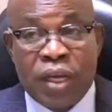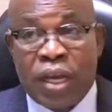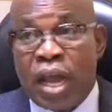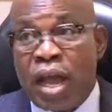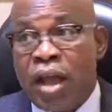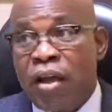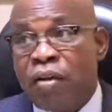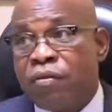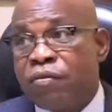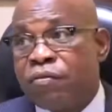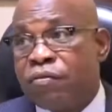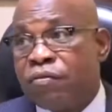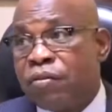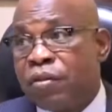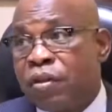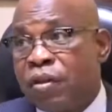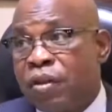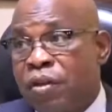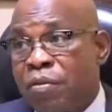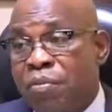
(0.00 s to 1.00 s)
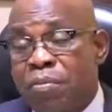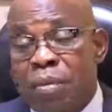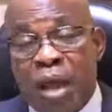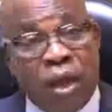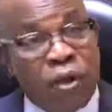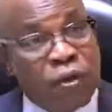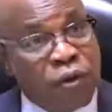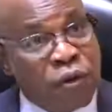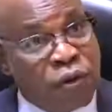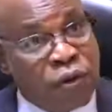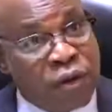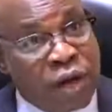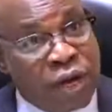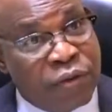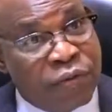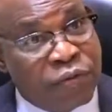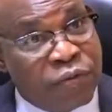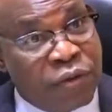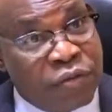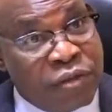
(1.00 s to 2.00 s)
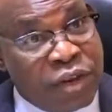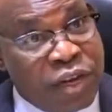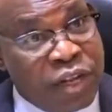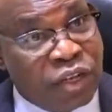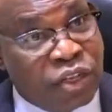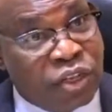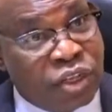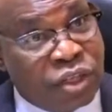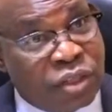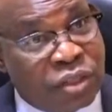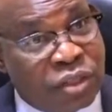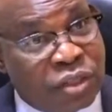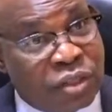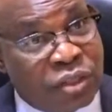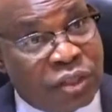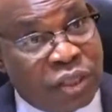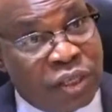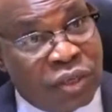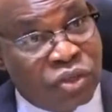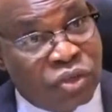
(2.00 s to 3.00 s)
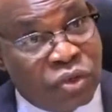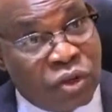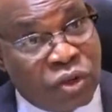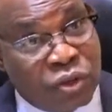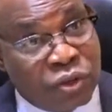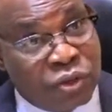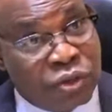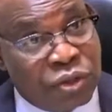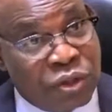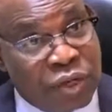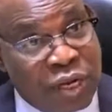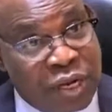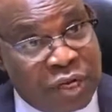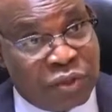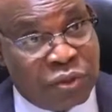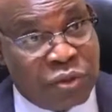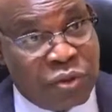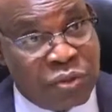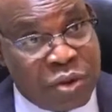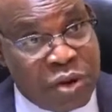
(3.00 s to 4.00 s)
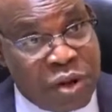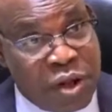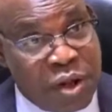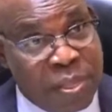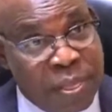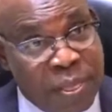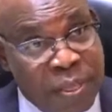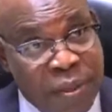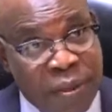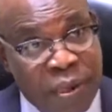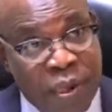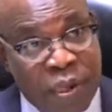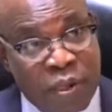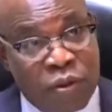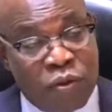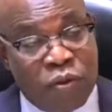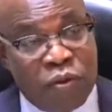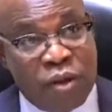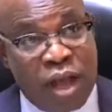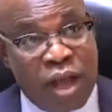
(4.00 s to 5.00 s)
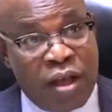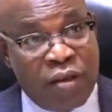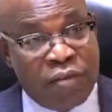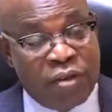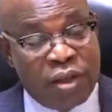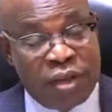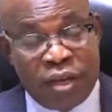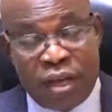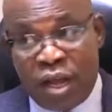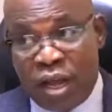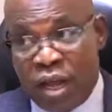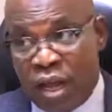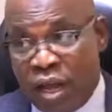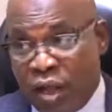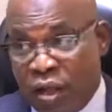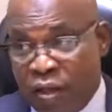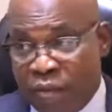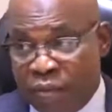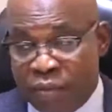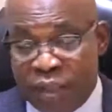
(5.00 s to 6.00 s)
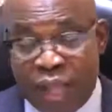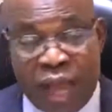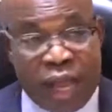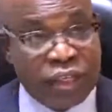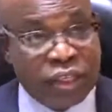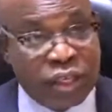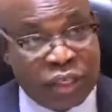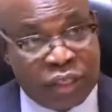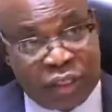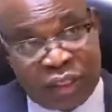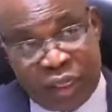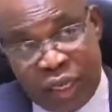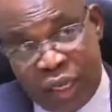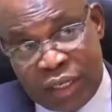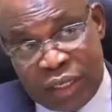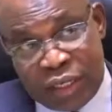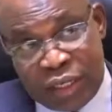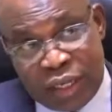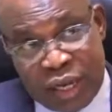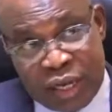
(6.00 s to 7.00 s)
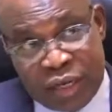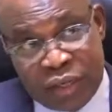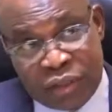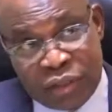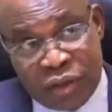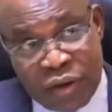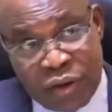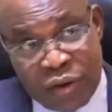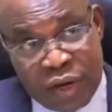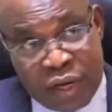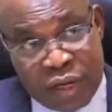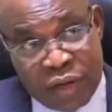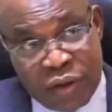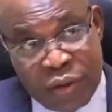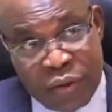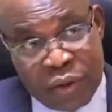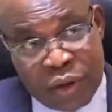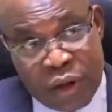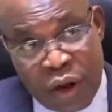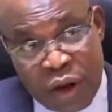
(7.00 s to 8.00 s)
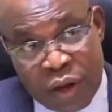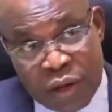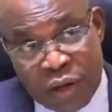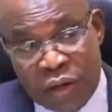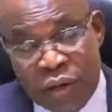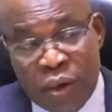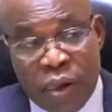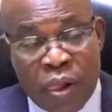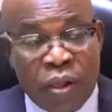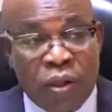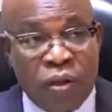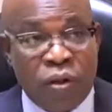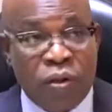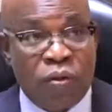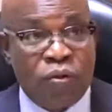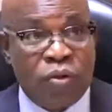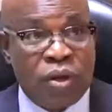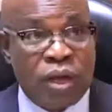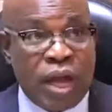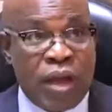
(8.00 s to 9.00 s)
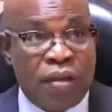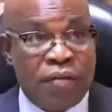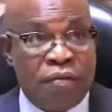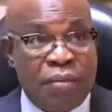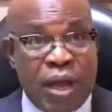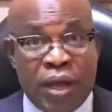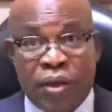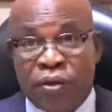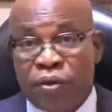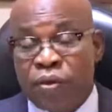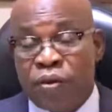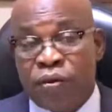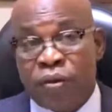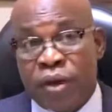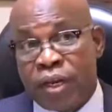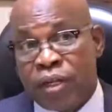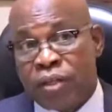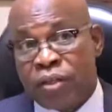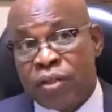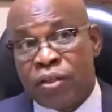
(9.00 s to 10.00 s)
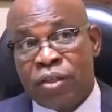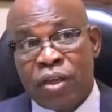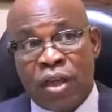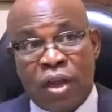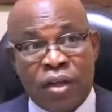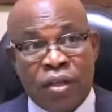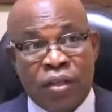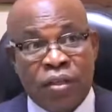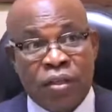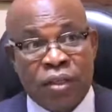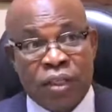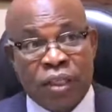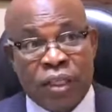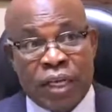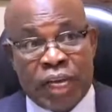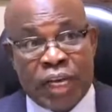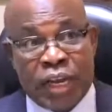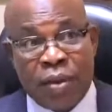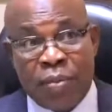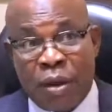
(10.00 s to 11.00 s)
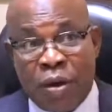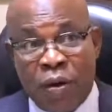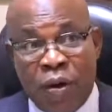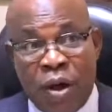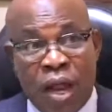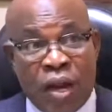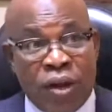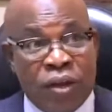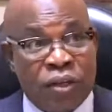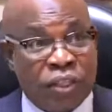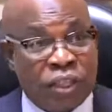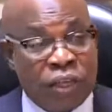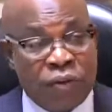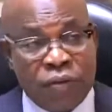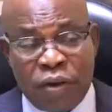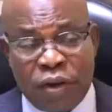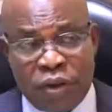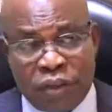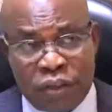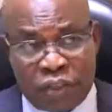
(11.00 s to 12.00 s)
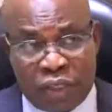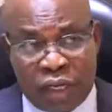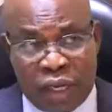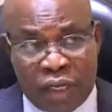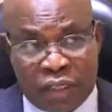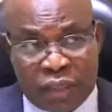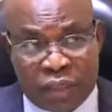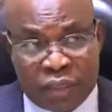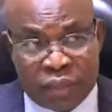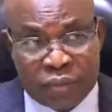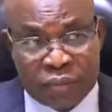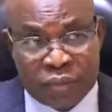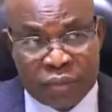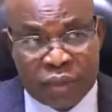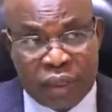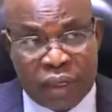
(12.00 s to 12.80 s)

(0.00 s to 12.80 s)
have microgrid for villages in Sokoto that is going on. We have in Niger State that is currently going on. We have microgrids done in Adamawa and several other states.